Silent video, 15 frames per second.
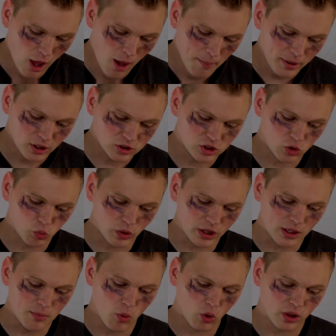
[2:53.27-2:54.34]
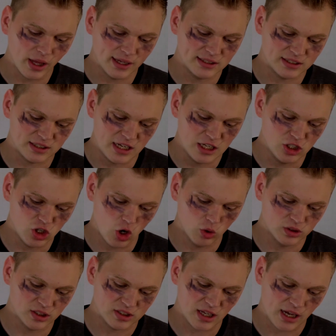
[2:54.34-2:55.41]
because it's really more like skin
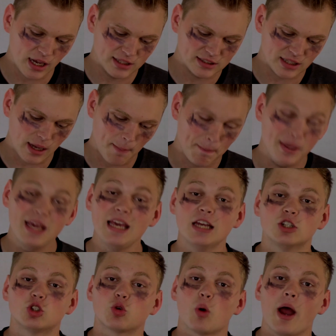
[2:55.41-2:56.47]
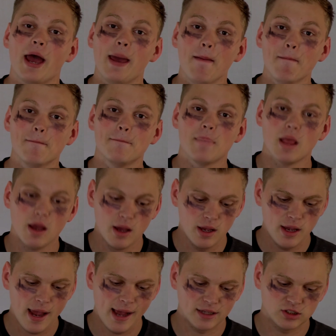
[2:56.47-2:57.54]
tones. It's like a peach, right?
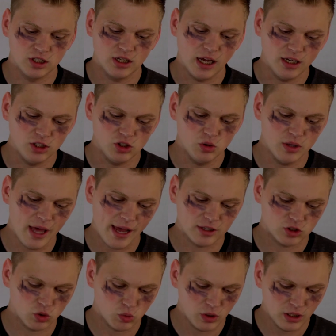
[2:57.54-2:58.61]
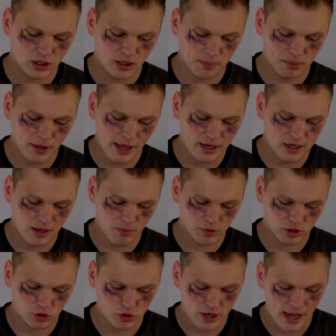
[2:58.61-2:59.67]
Yeah, so you gotta do that to really blend in
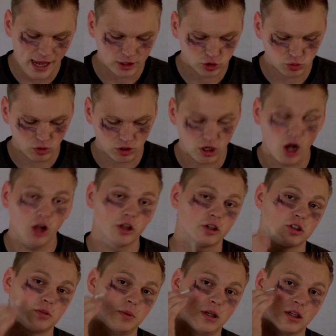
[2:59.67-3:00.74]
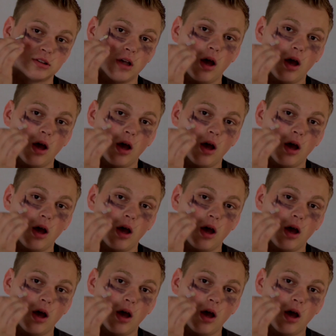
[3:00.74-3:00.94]
with your natural colors, because